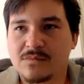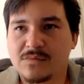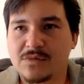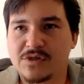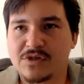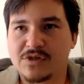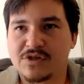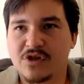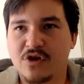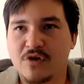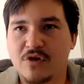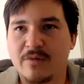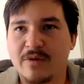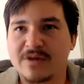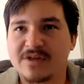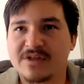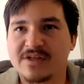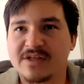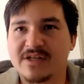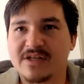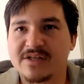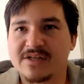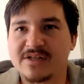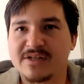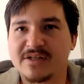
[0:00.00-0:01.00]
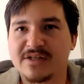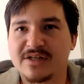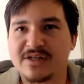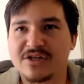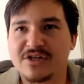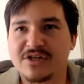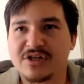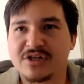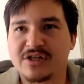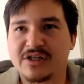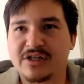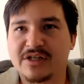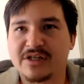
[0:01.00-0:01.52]
just so much that is
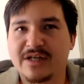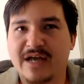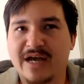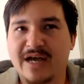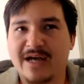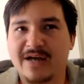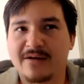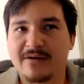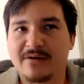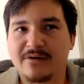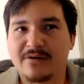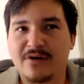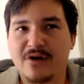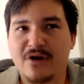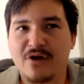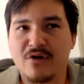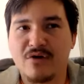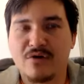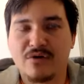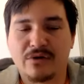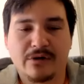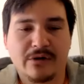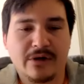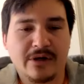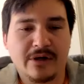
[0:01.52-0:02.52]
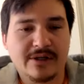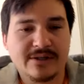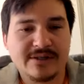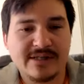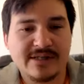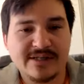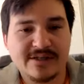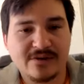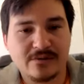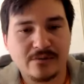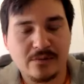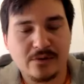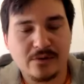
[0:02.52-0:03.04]
initially not known or
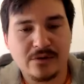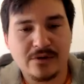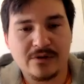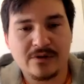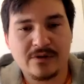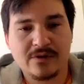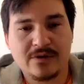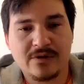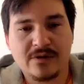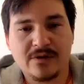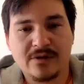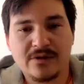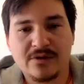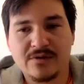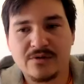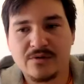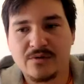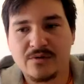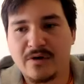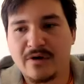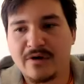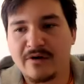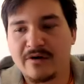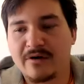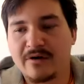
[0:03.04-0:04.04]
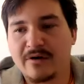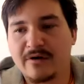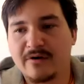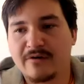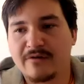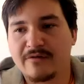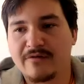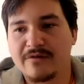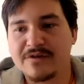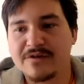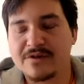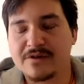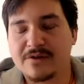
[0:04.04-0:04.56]
accessible to our
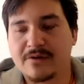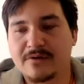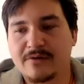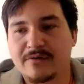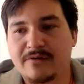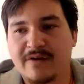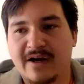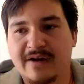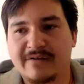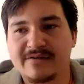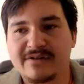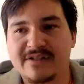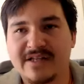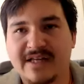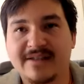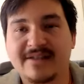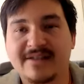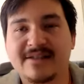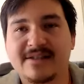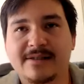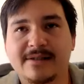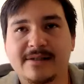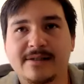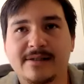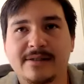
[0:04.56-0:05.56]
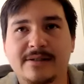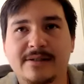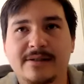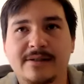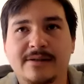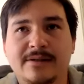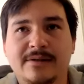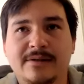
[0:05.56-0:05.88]
physical five senses.